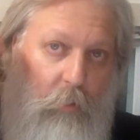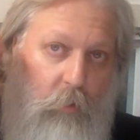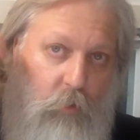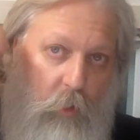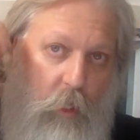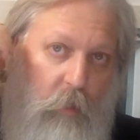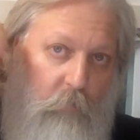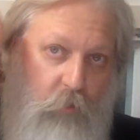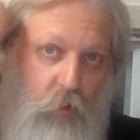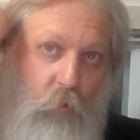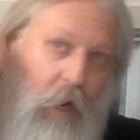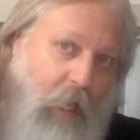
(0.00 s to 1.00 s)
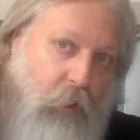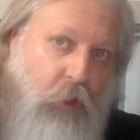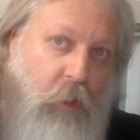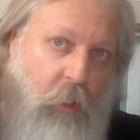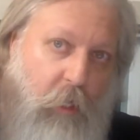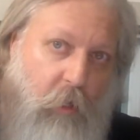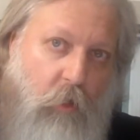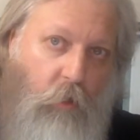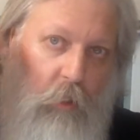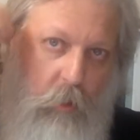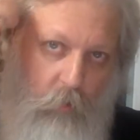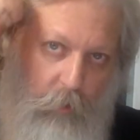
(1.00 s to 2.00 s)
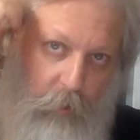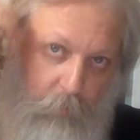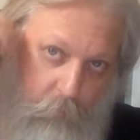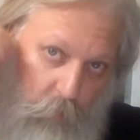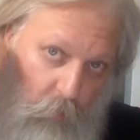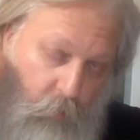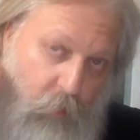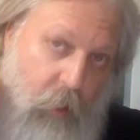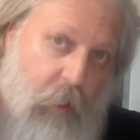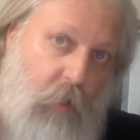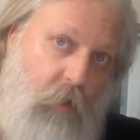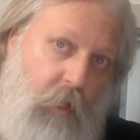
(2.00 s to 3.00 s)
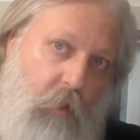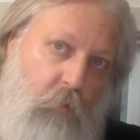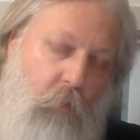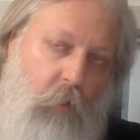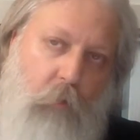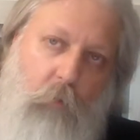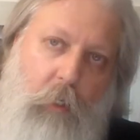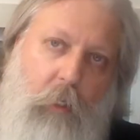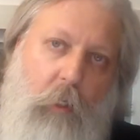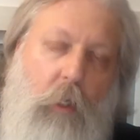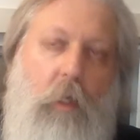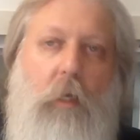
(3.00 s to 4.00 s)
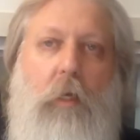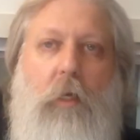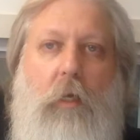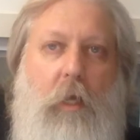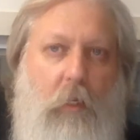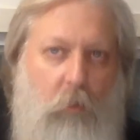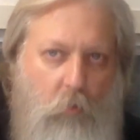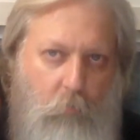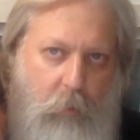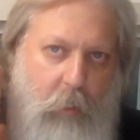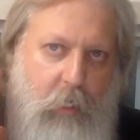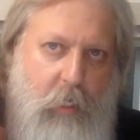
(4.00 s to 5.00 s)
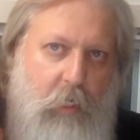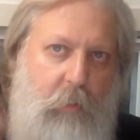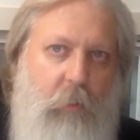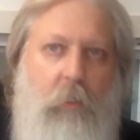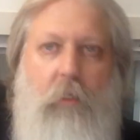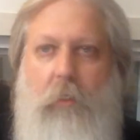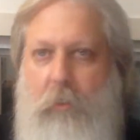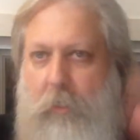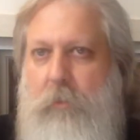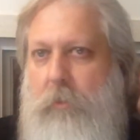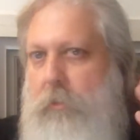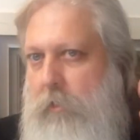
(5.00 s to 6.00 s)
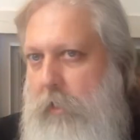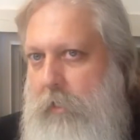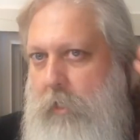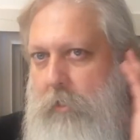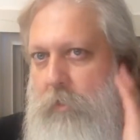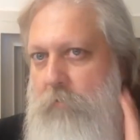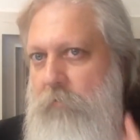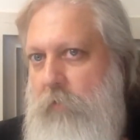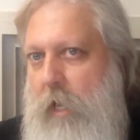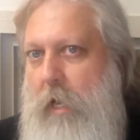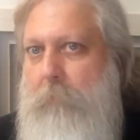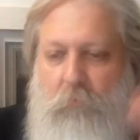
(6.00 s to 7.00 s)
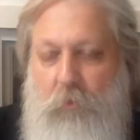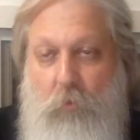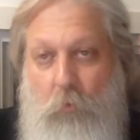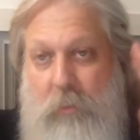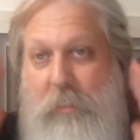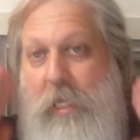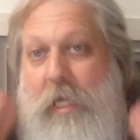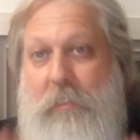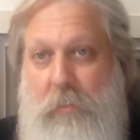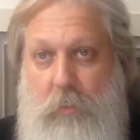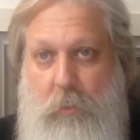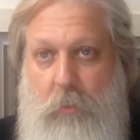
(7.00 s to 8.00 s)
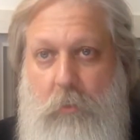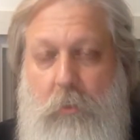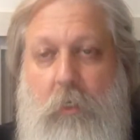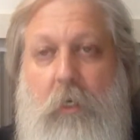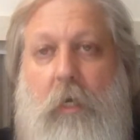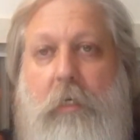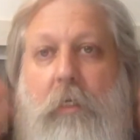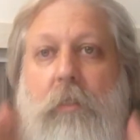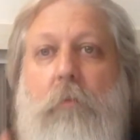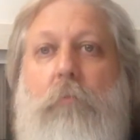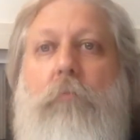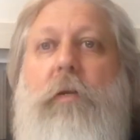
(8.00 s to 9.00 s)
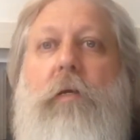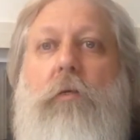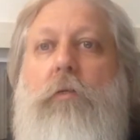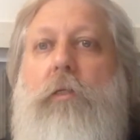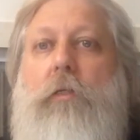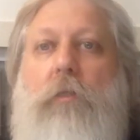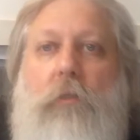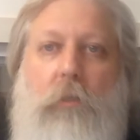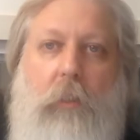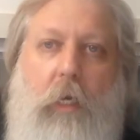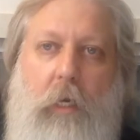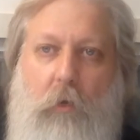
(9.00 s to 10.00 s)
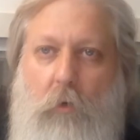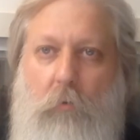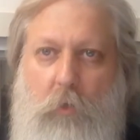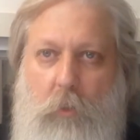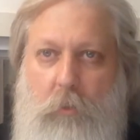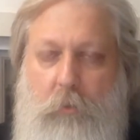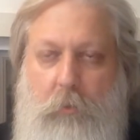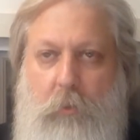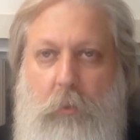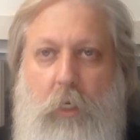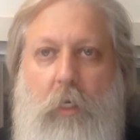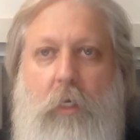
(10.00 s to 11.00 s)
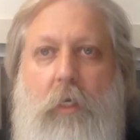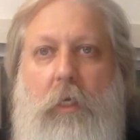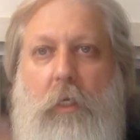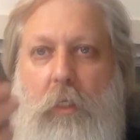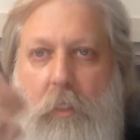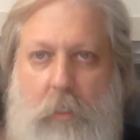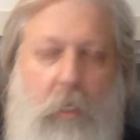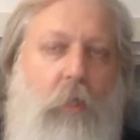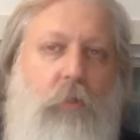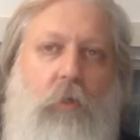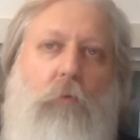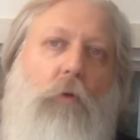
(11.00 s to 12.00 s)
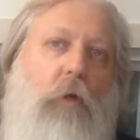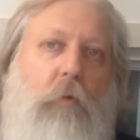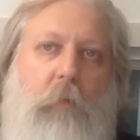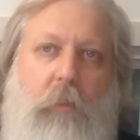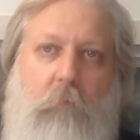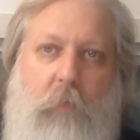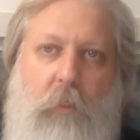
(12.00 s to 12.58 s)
there's a lot of traction there, you know, like it pulls the hair down really well, and a little bit of heat gets it to lay nice and flat. So once that's done, and I got the beard looking how I want it to look, then I start worrying about the